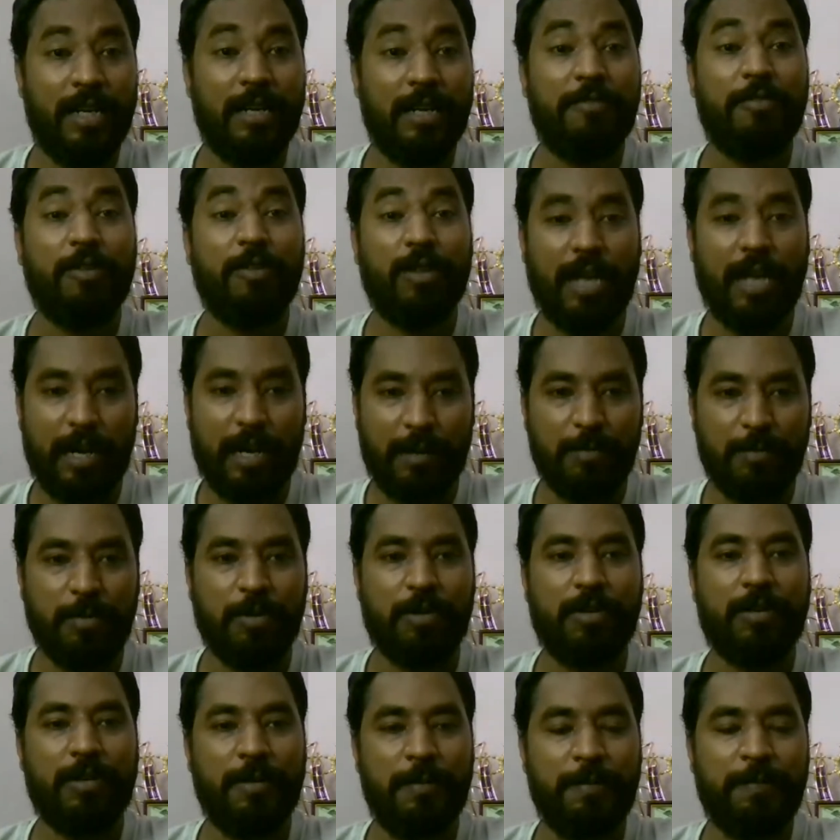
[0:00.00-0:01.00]
refer that
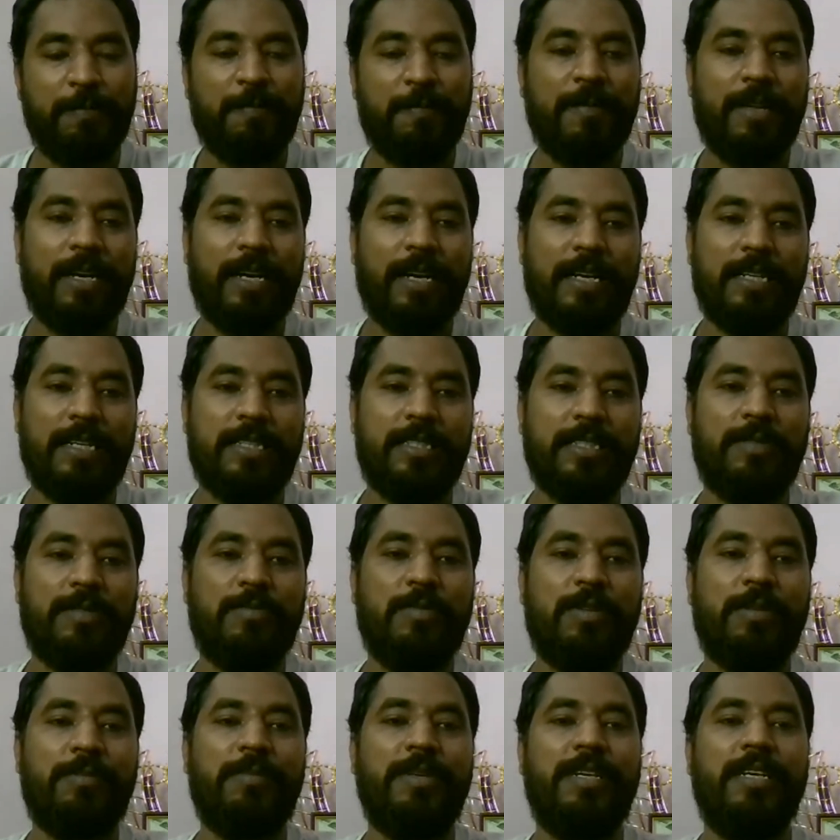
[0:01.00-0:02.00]
book, as
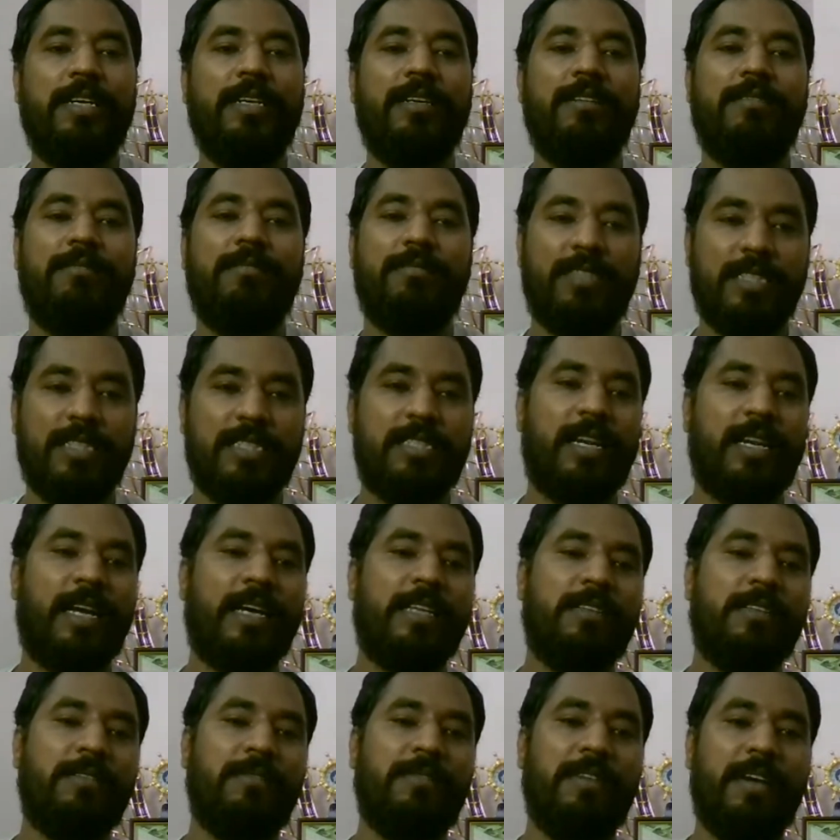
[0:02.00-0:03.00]
it will be just
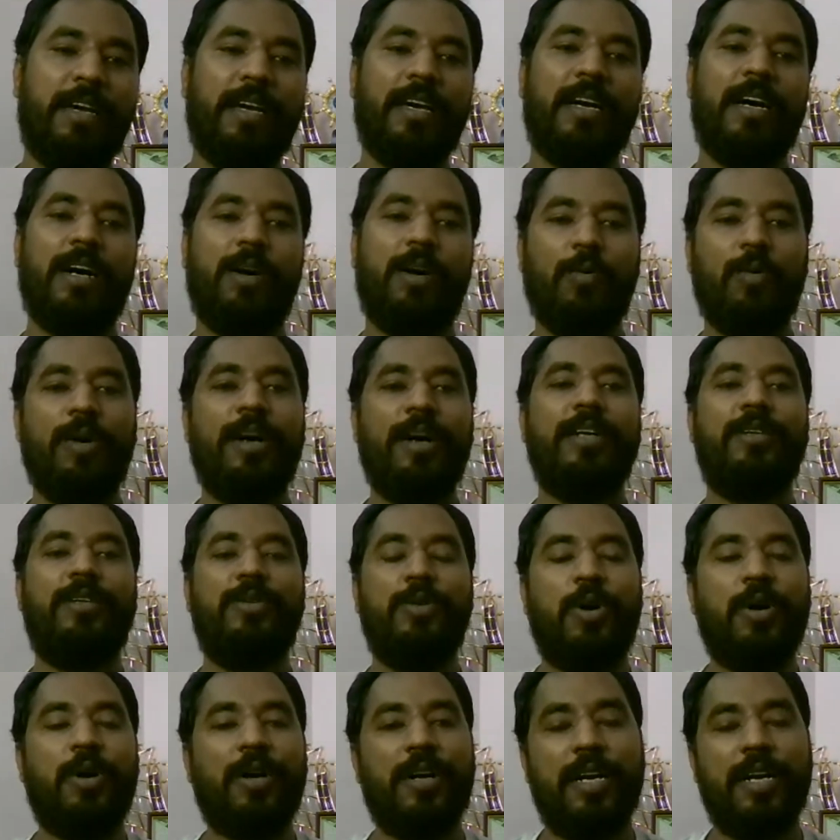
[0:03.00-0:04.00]
like the way how I
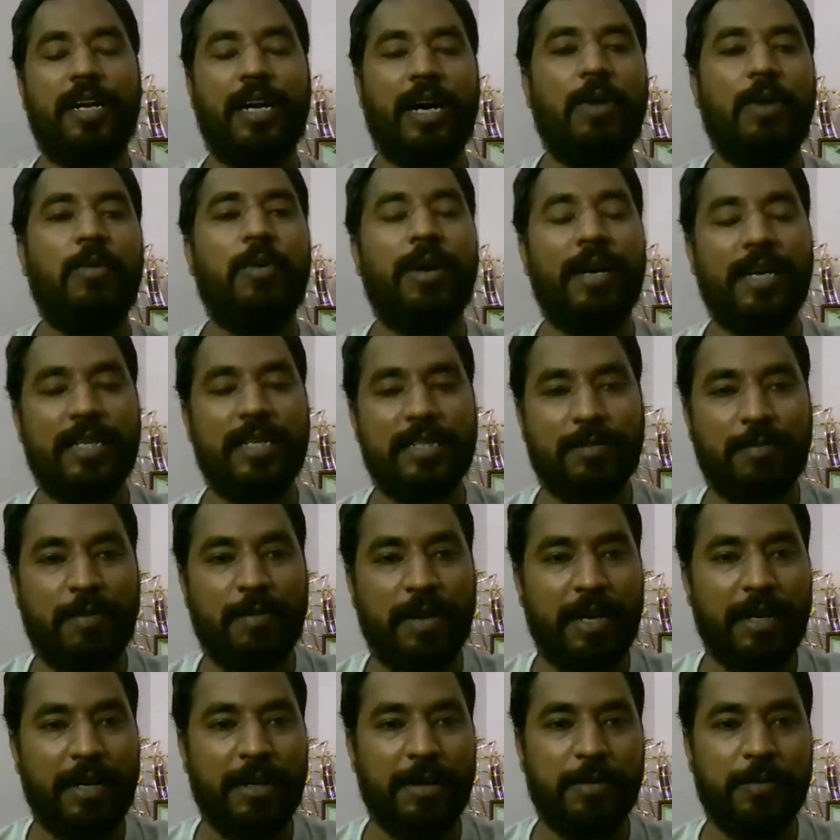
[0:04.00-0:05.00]
talk and how I
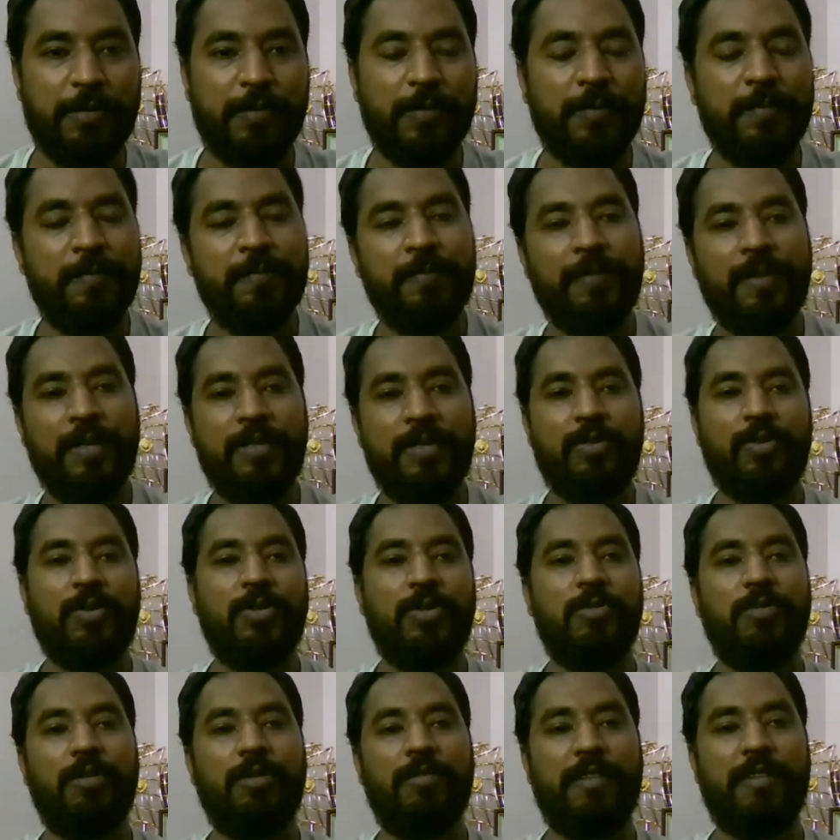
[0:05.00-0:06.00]
explain you. So
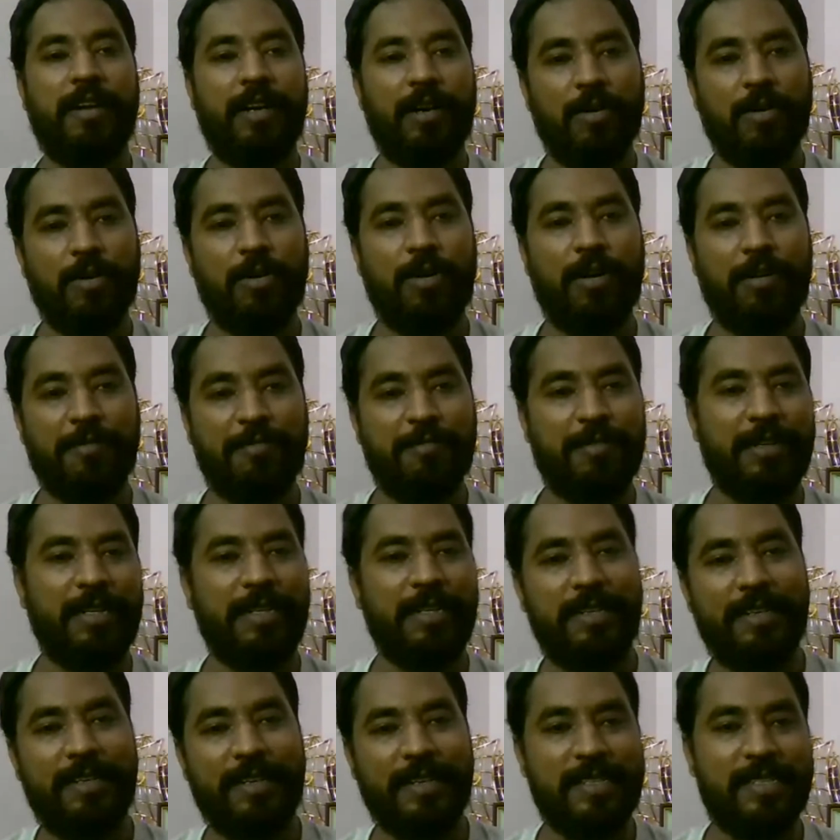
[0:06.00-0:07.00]
you will find a lot of
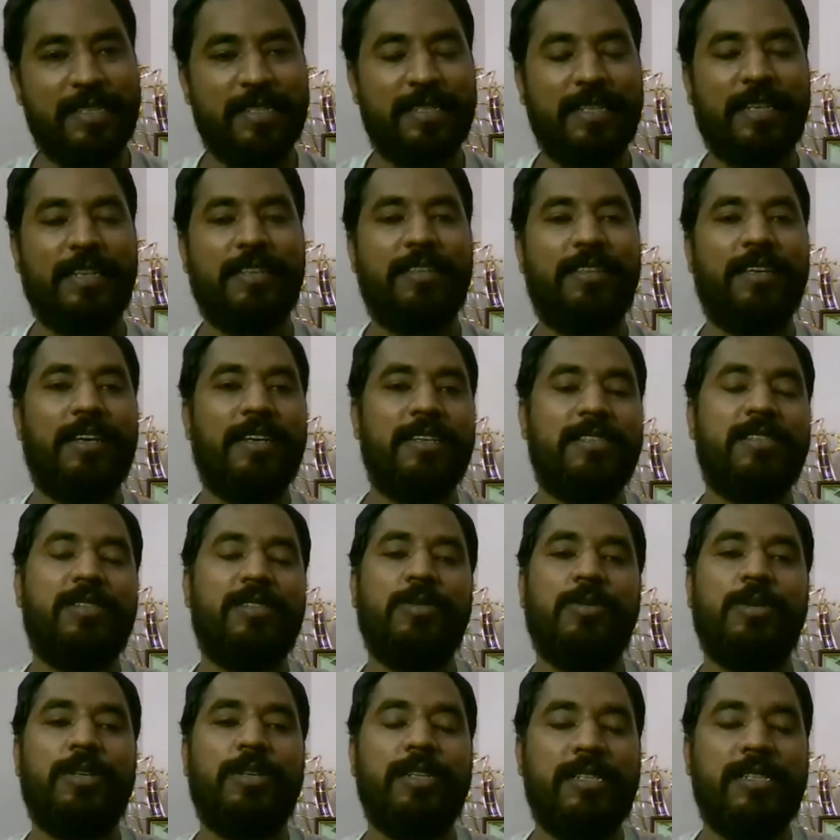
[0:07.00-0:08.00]
interesting things
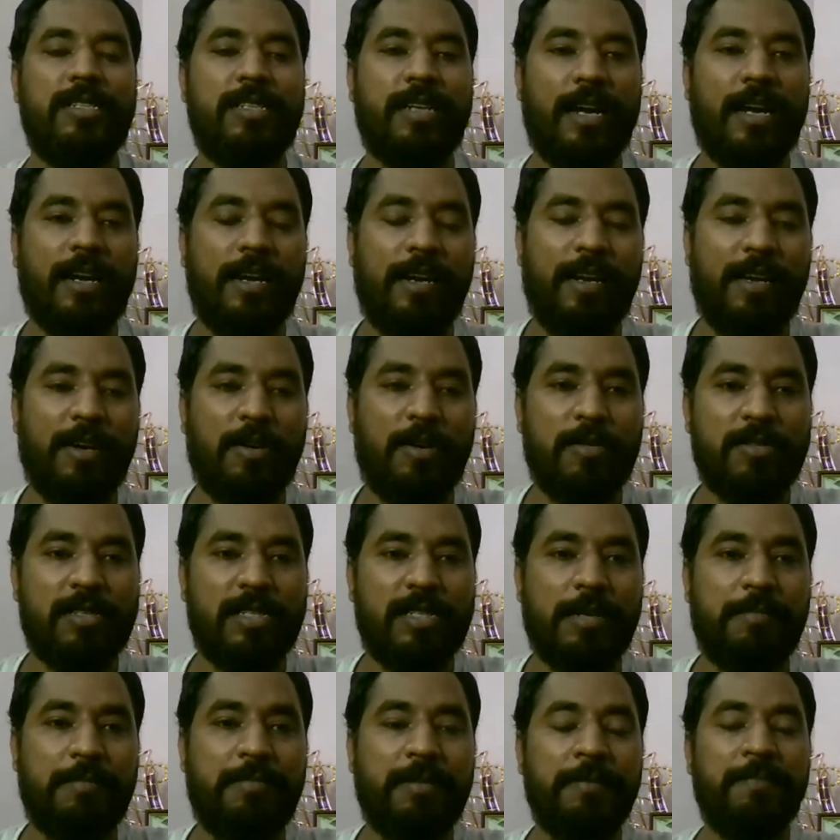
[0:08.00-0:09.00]
to understand any
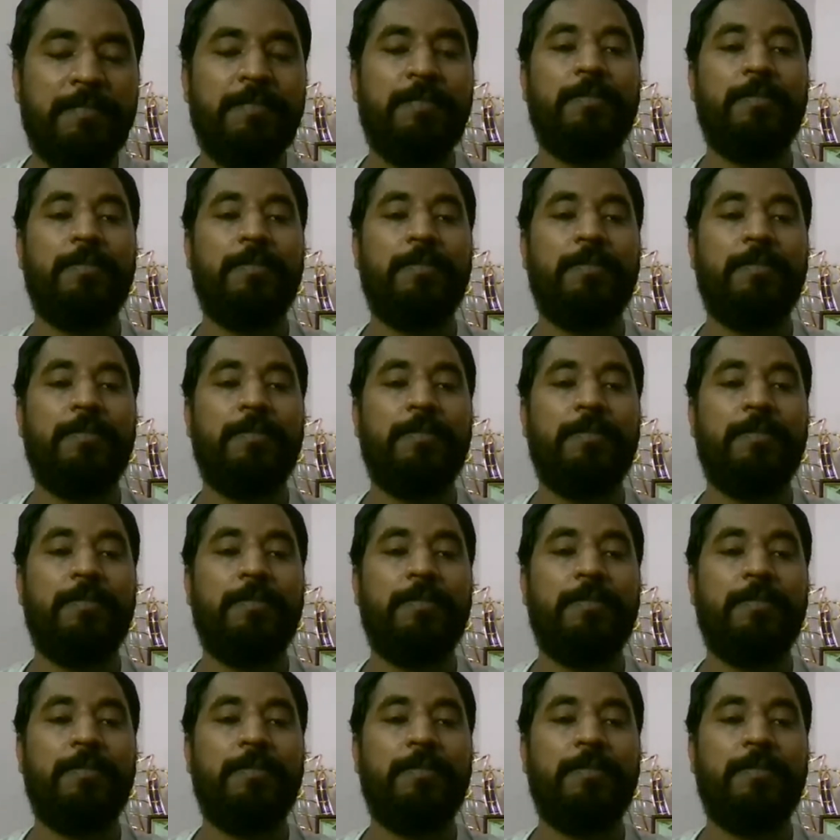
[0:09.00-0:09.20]
concept,